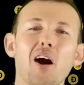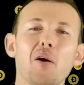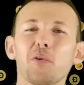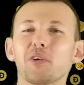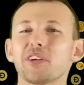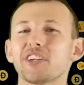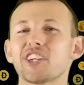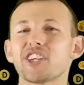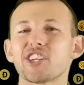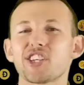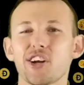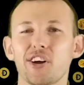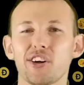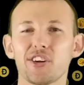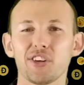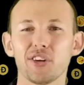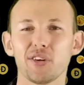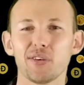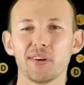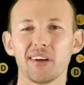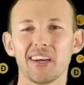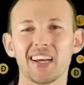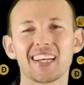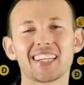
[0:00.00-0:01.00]
want to show
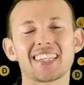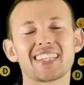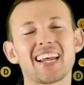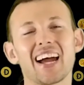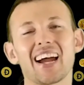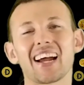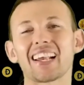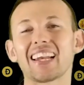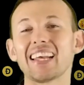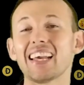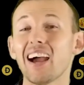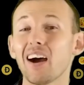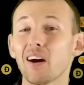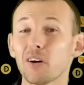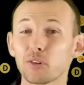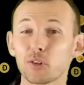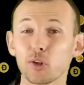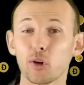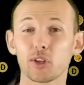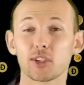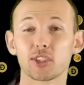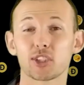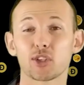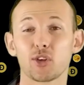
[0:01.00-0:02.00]
you exactly how
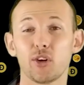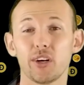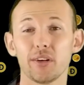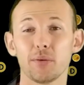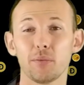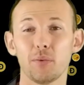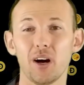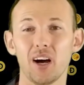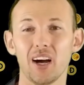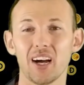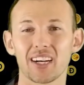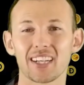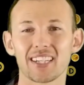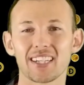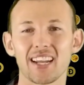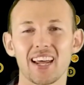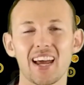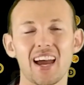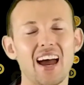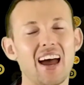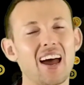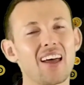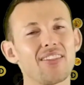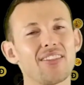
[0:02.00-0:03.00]
Dogecoin works,
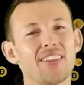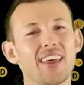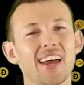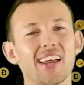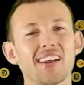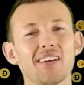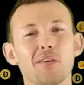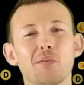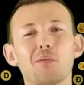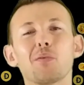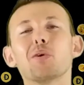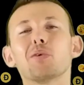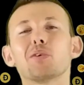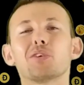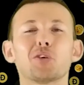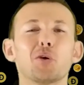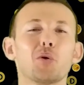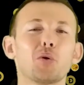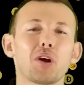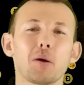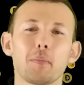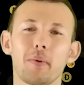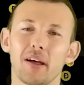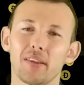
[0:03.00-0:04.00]
and then we'll
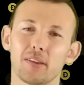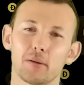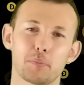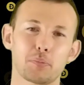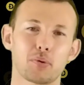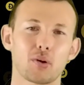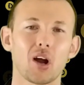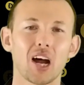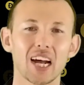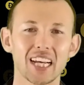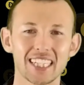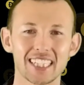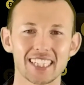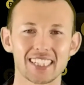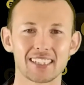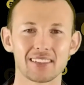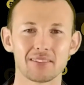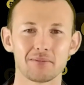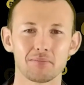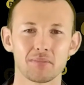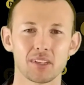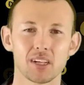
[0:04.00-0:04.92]
talk about the price.